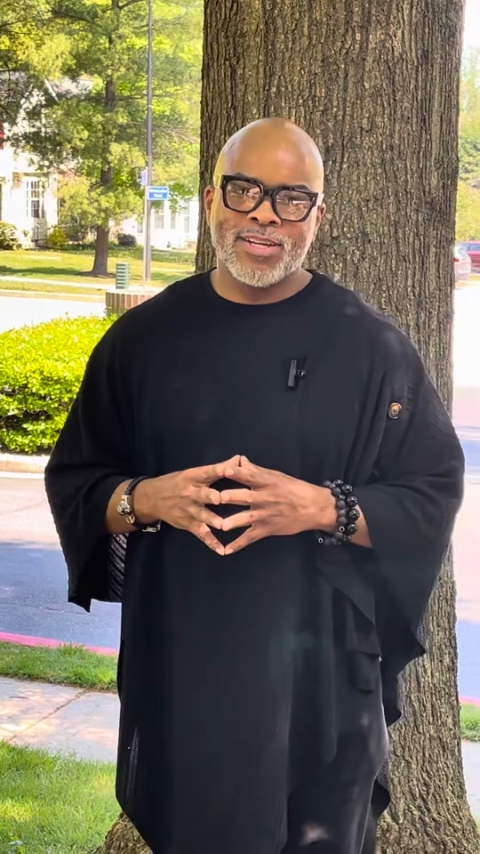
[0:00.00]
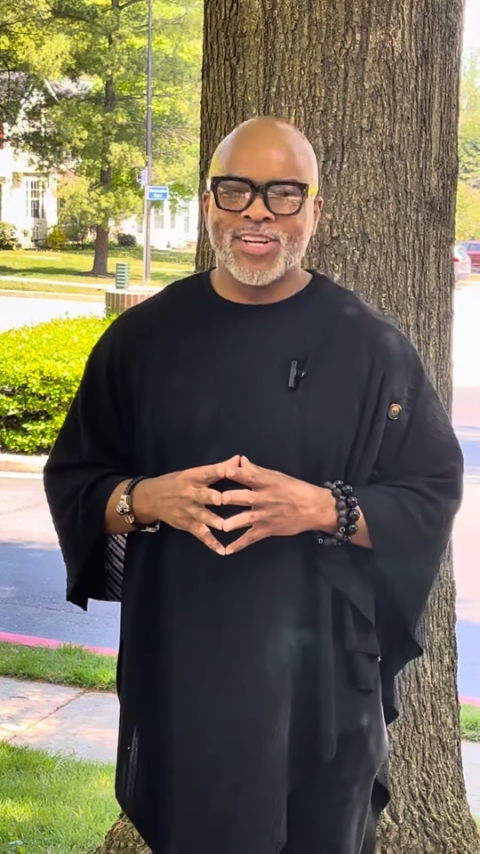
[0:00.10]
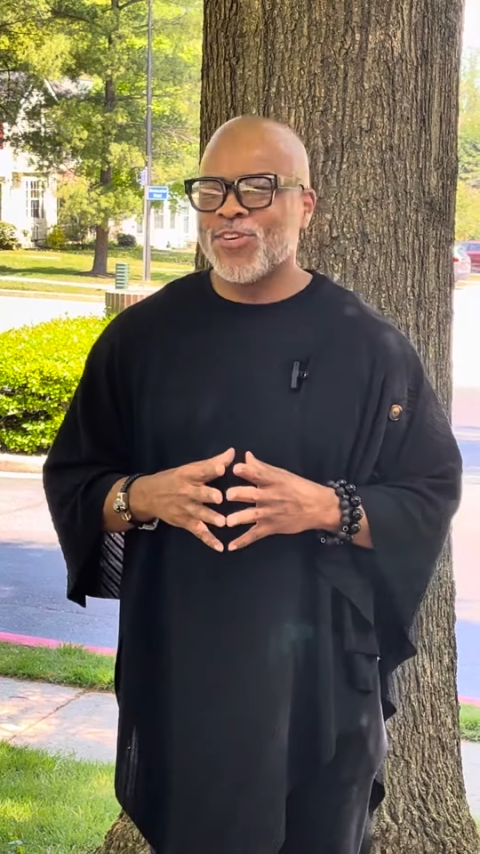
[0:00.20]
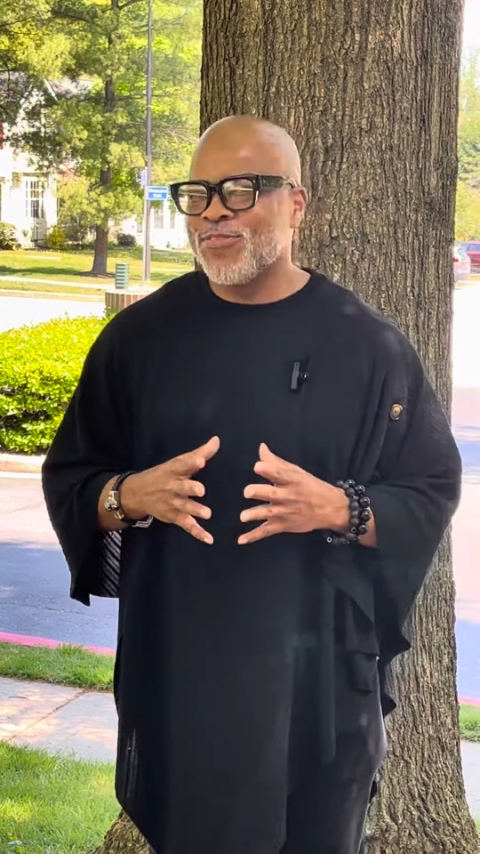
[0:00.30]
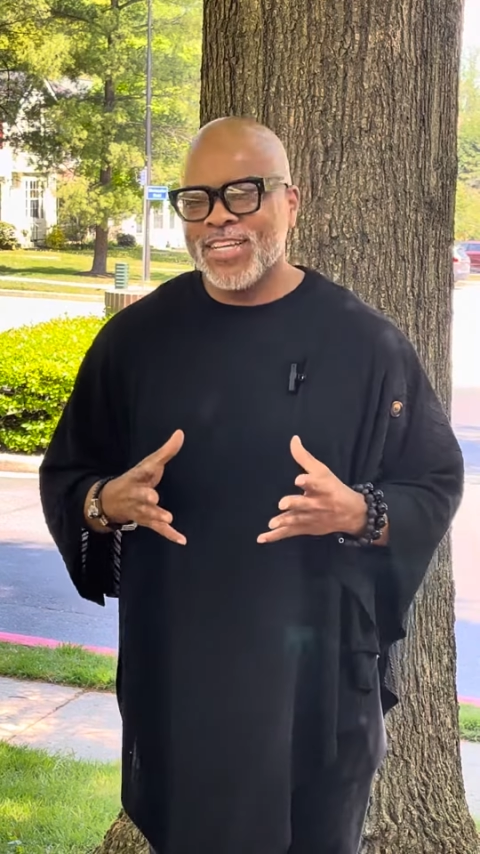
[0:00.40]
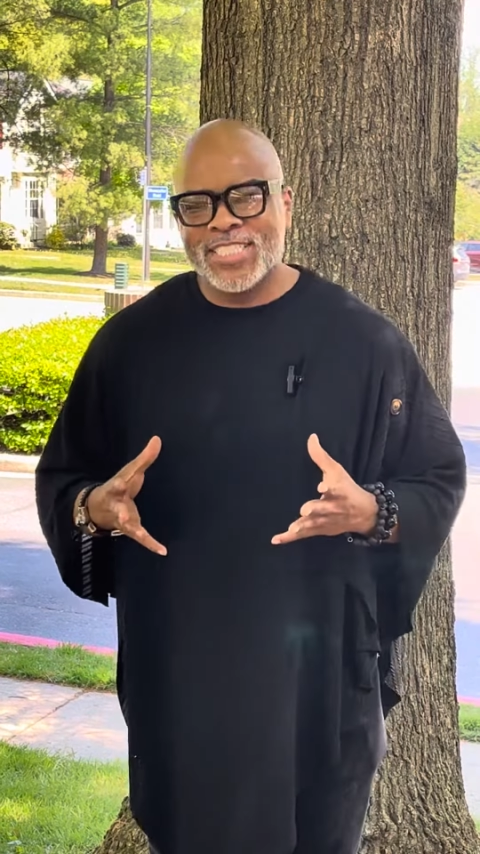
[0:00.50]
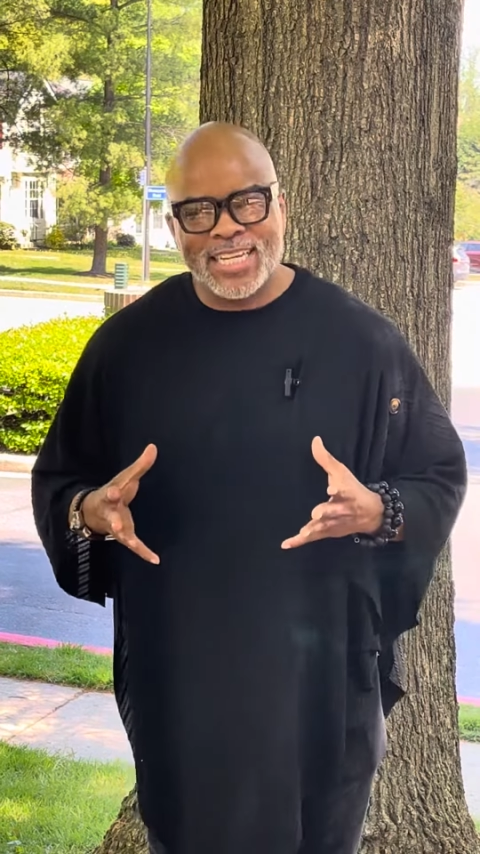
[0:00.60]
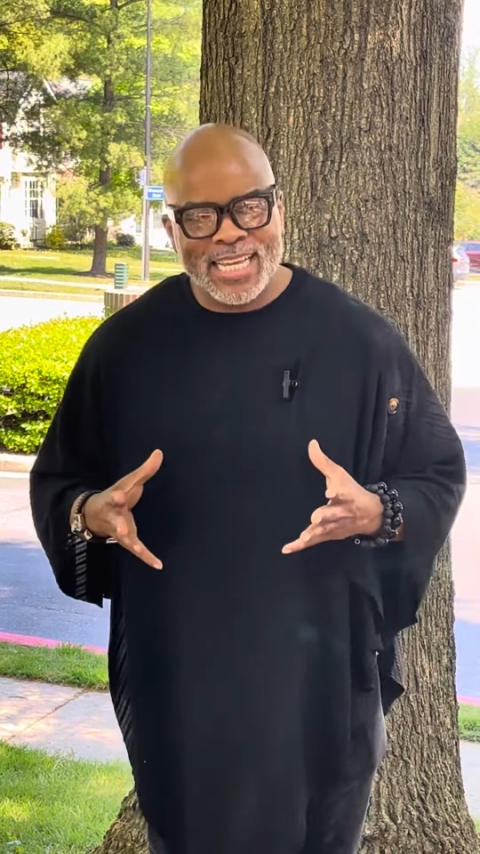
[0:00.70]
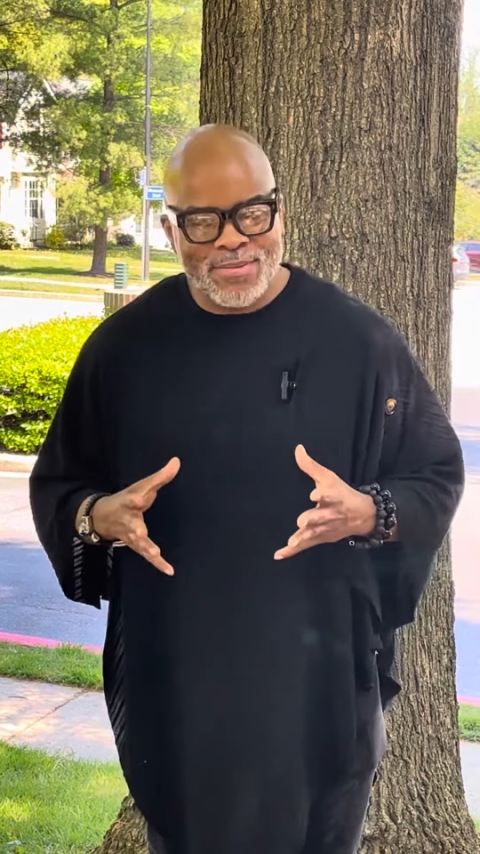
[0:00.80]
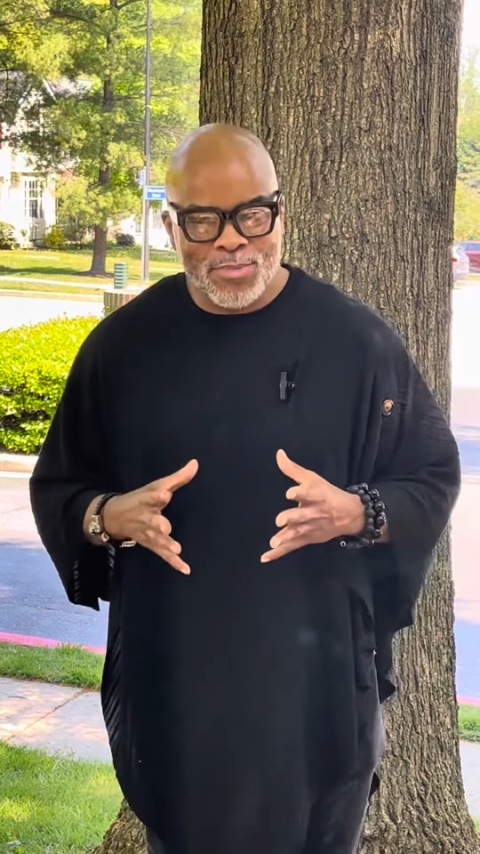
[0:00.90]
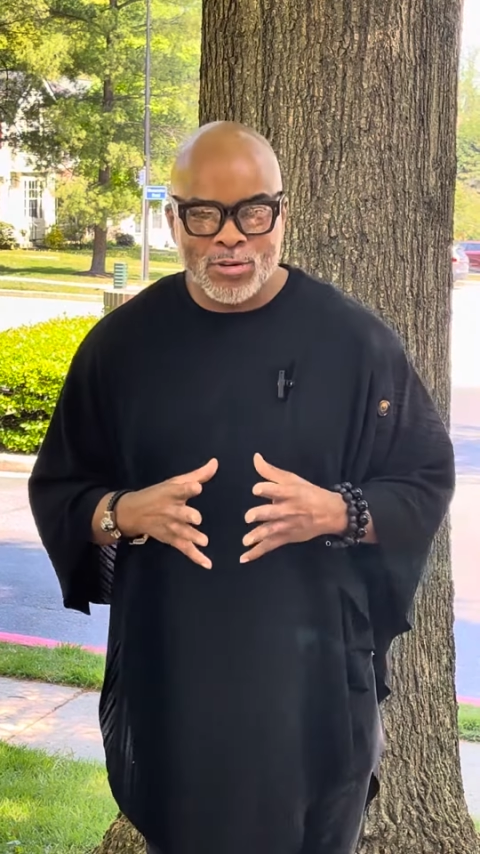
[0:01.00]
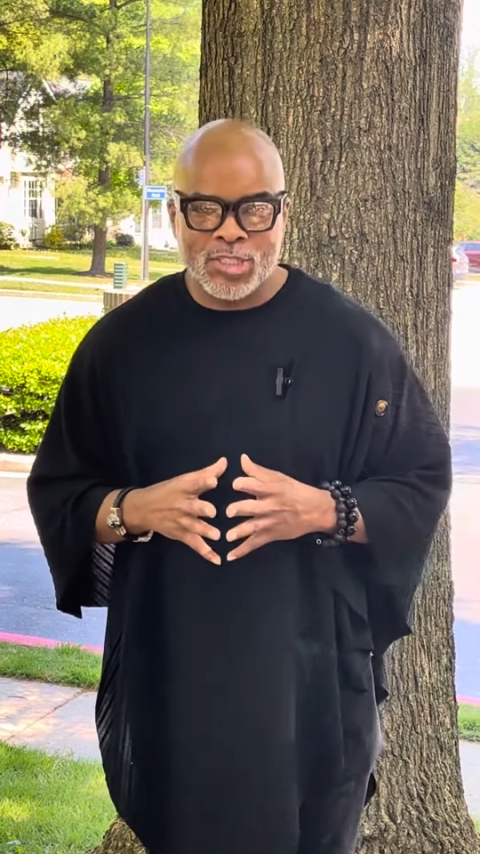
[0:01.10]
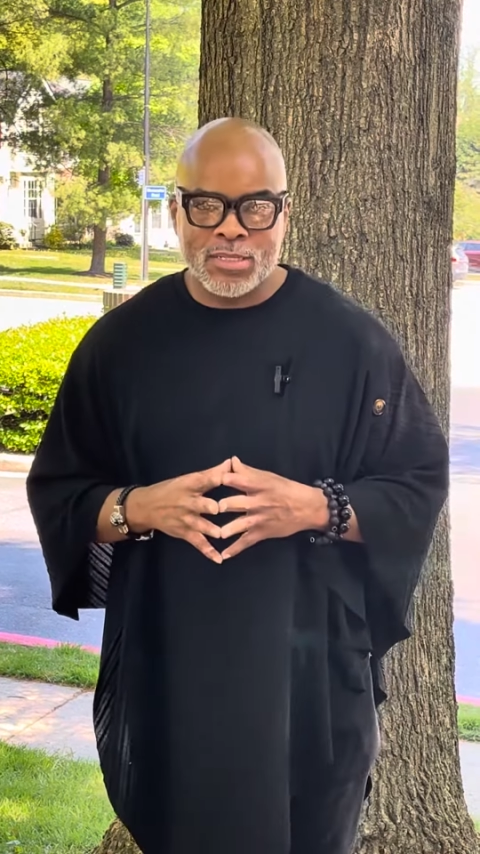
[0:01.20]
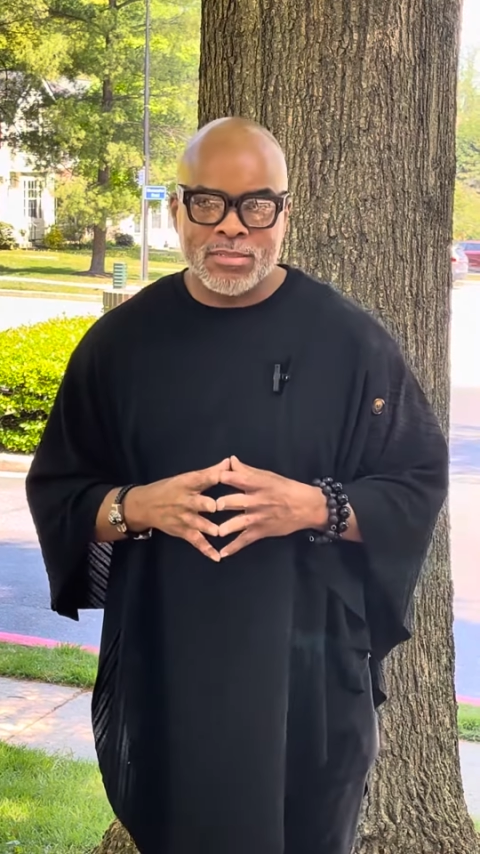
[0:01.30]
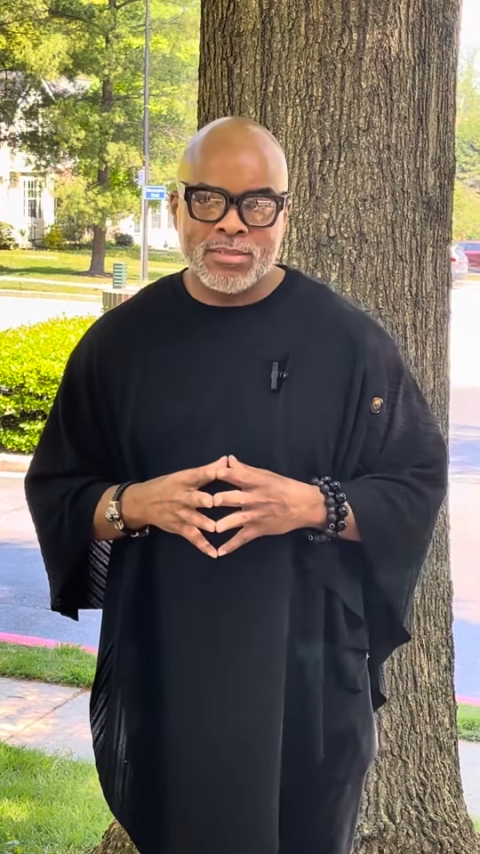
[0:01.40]
Go feed your
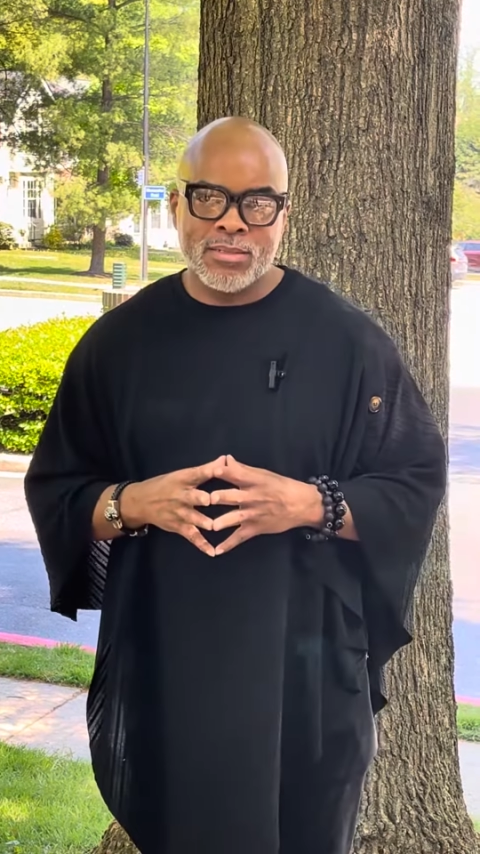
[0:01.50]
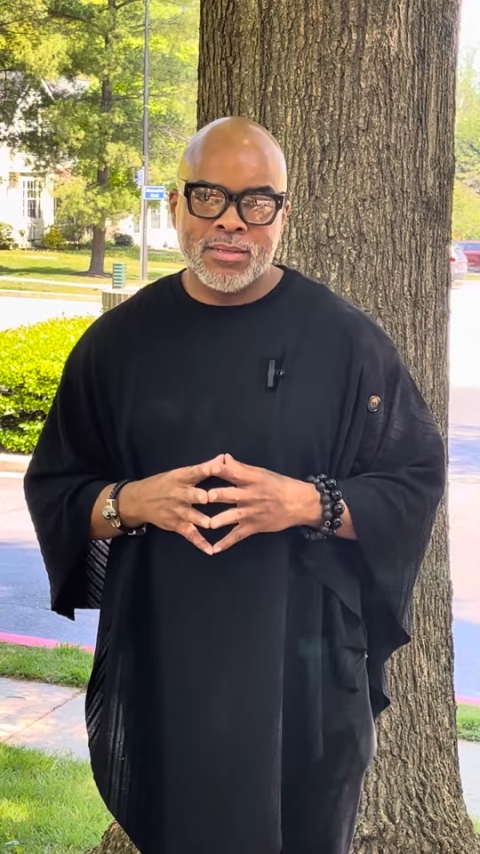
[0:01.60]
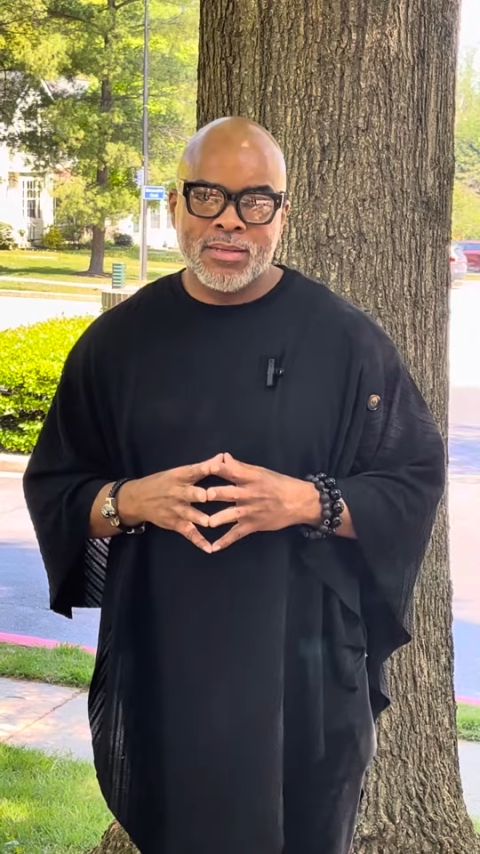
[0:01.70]
emotions.